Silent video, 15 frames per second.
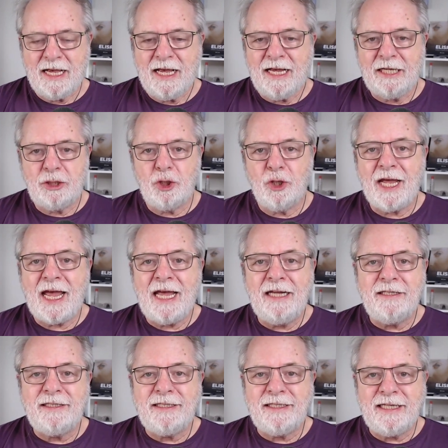It took
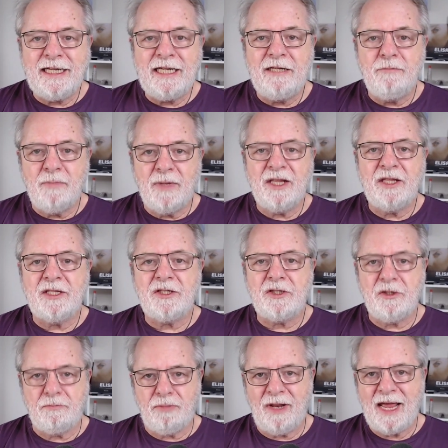18 months to
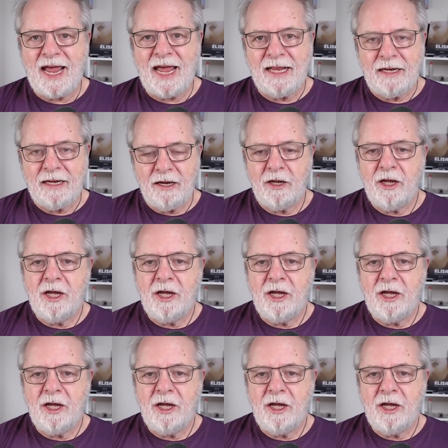plan.